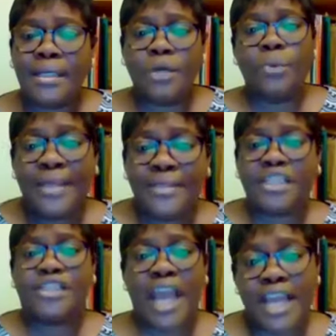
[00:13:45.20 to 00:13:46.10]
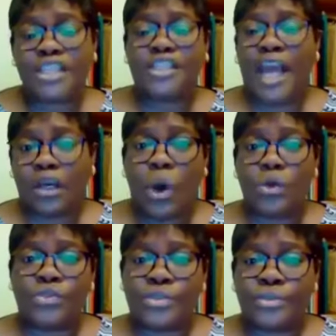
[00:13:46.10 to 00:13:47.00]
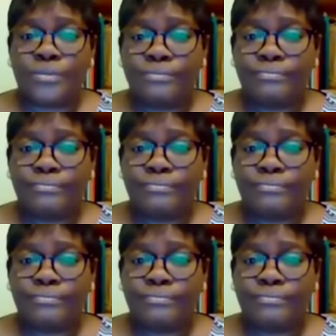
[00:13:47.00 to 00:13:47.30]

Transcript: the way they change their clothes,